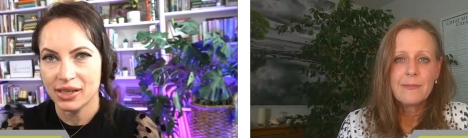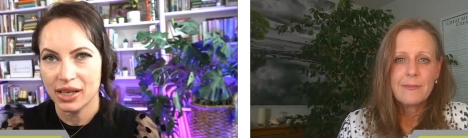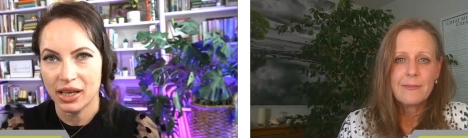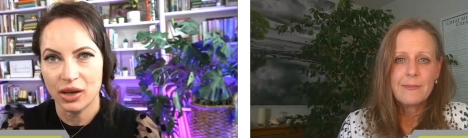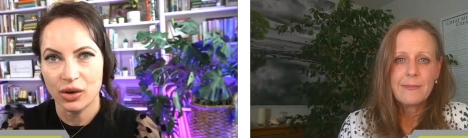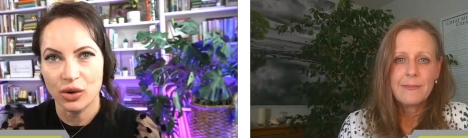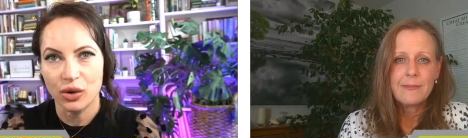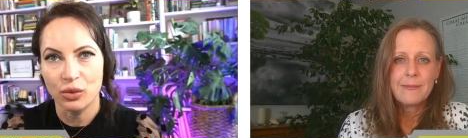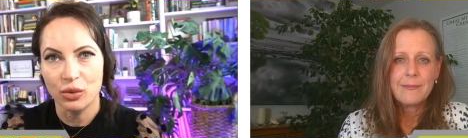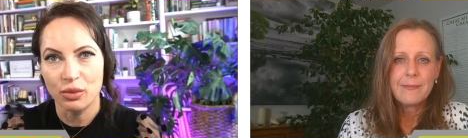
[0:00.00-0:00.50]
Speaker 1: set
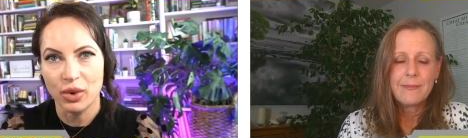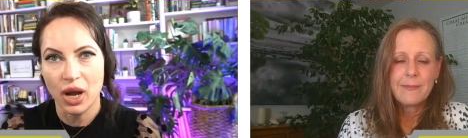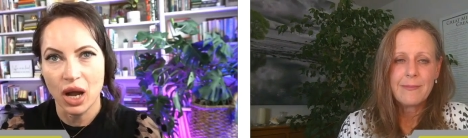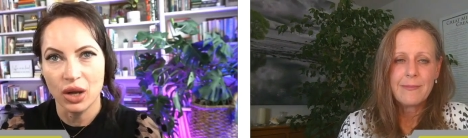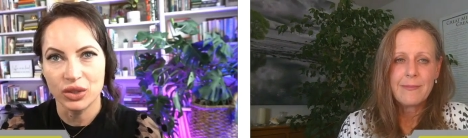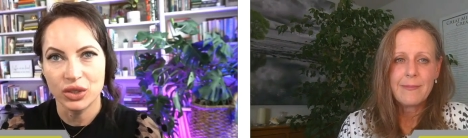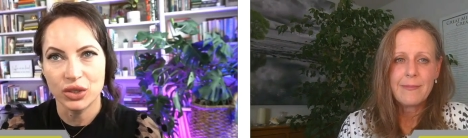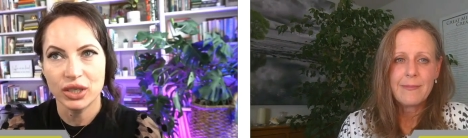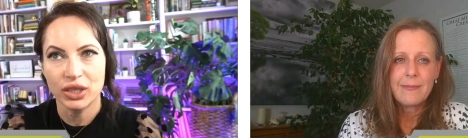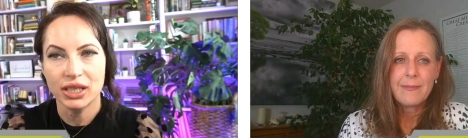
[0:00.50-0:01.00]
our own
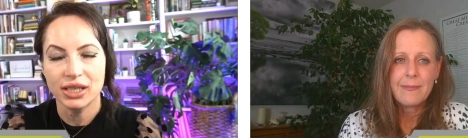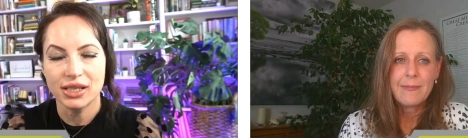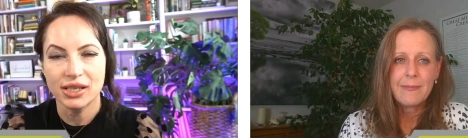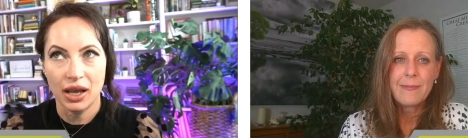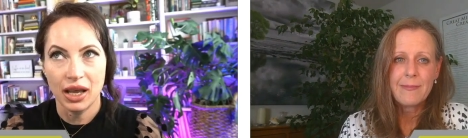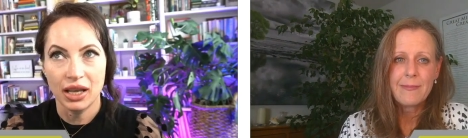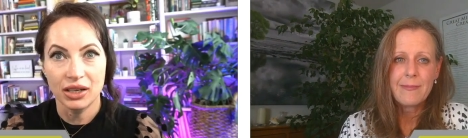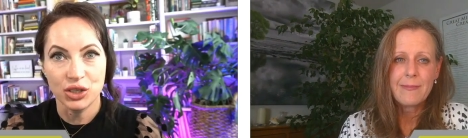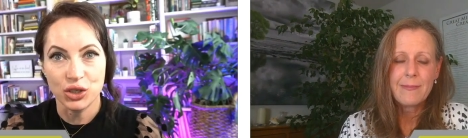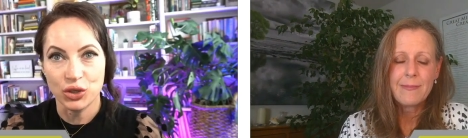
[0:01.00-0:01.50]
boundaries
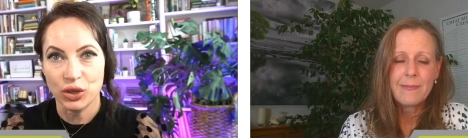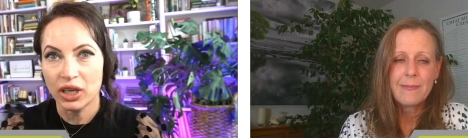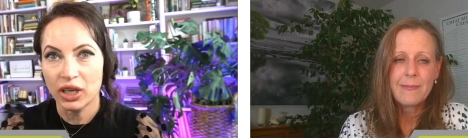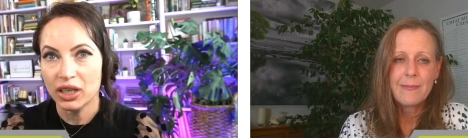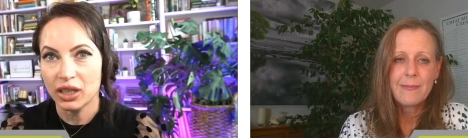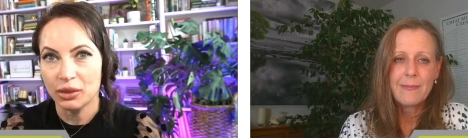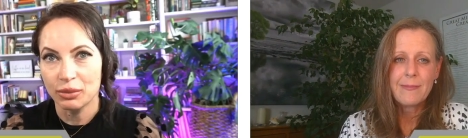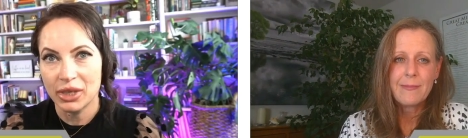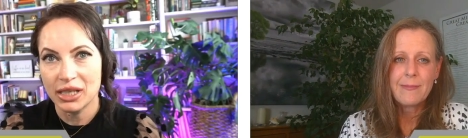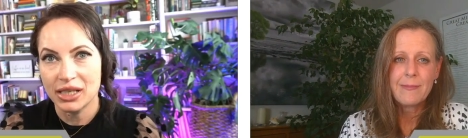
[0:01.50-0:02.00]
and
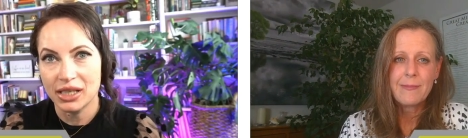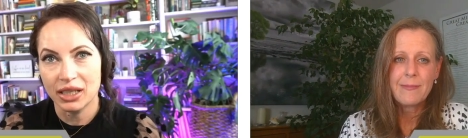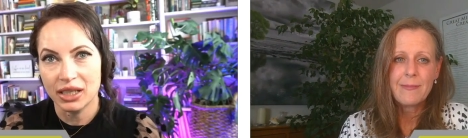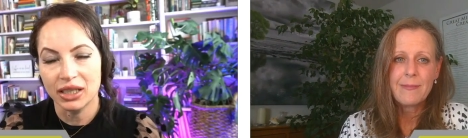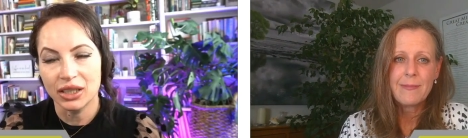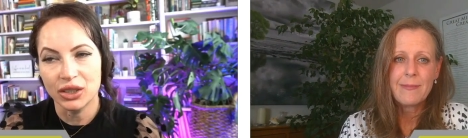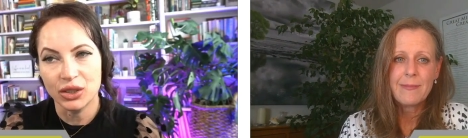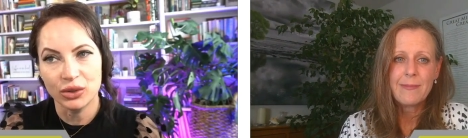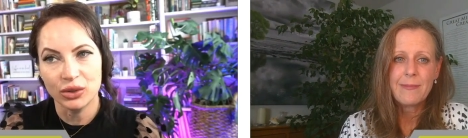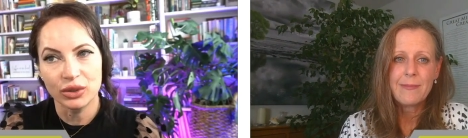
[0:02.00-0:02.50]
struggle
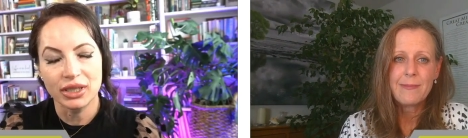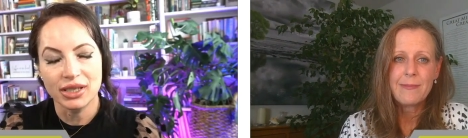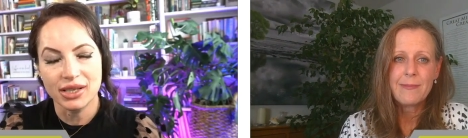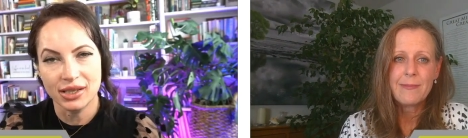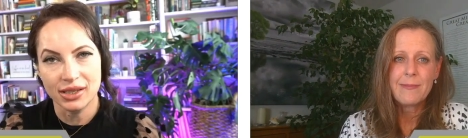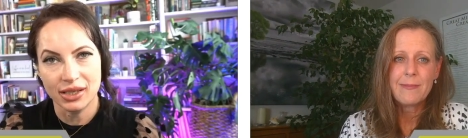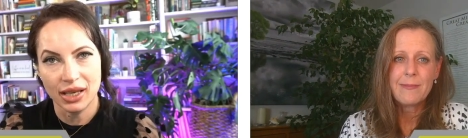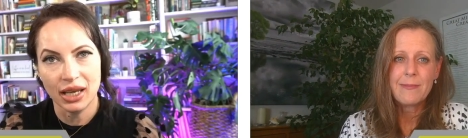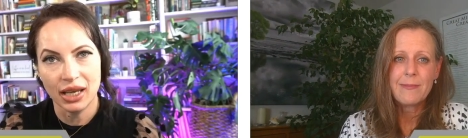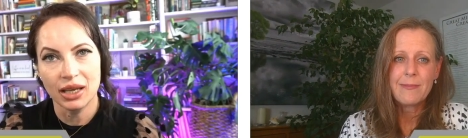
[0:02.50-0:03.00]
basically through the
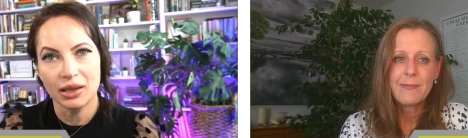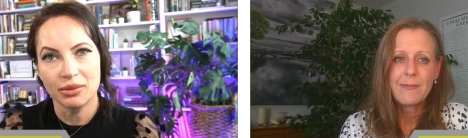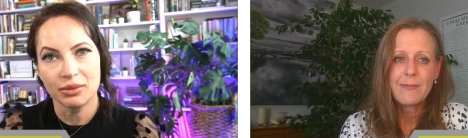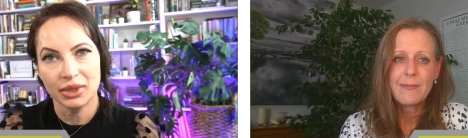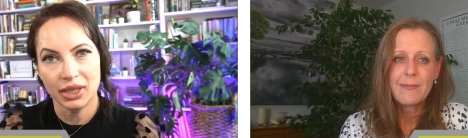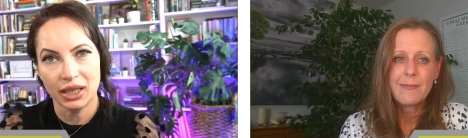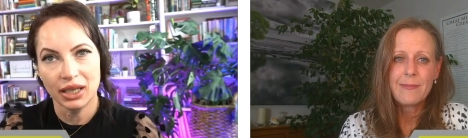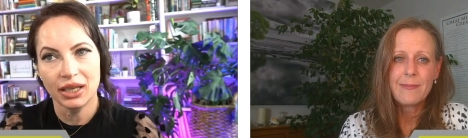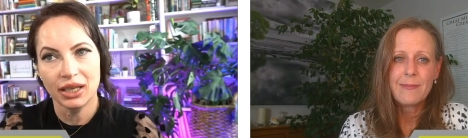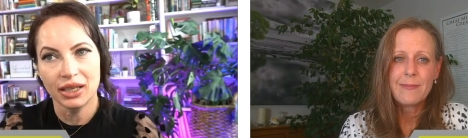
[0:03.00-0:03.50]
same
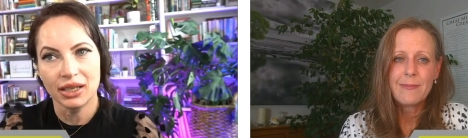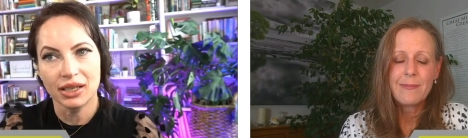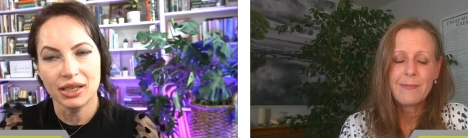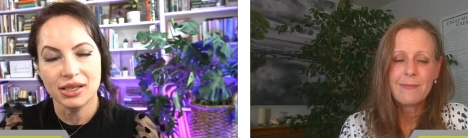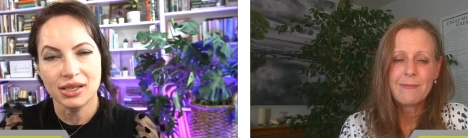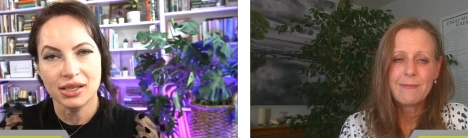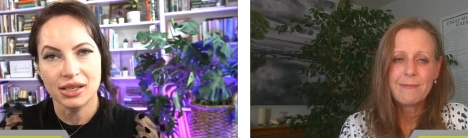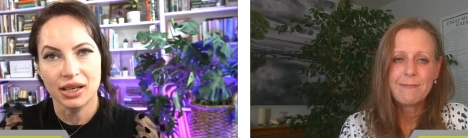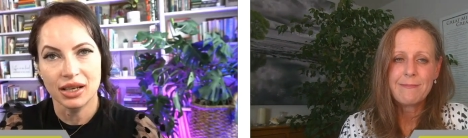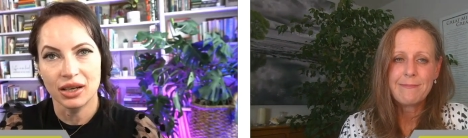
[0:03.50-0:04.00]

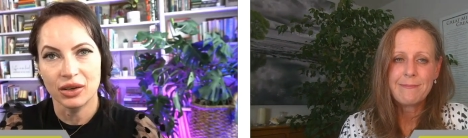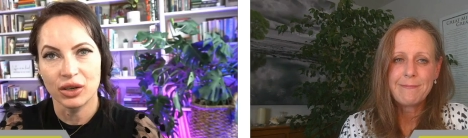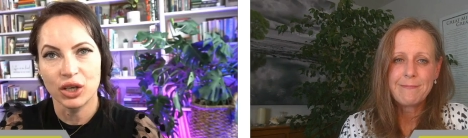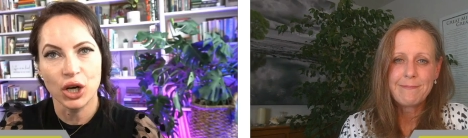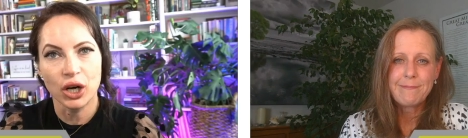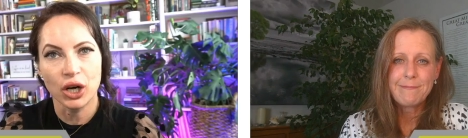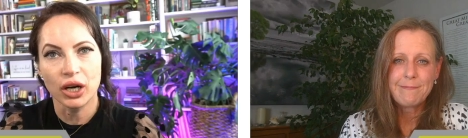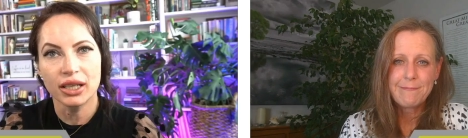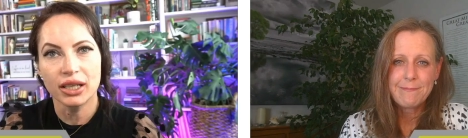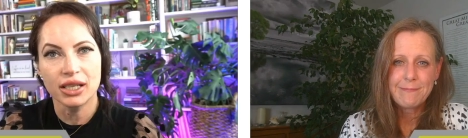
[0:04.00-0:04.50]
things, uh,
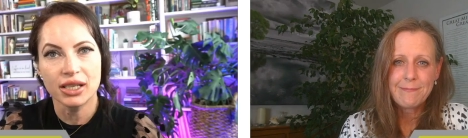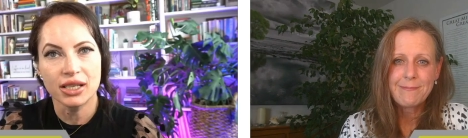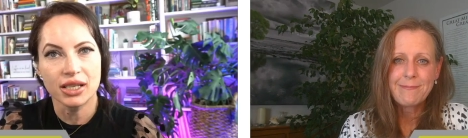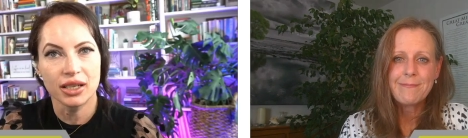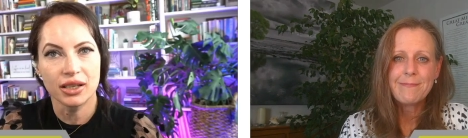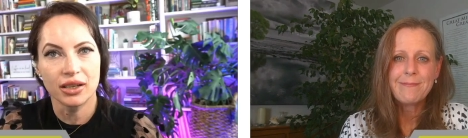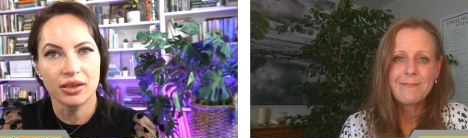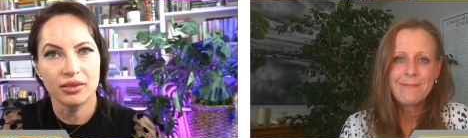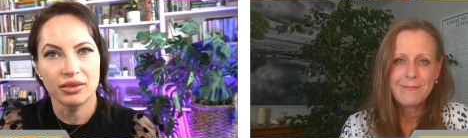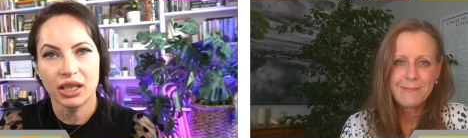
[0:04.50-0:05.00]
regardless
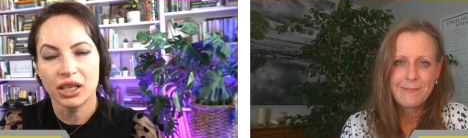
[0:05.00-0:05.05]
of the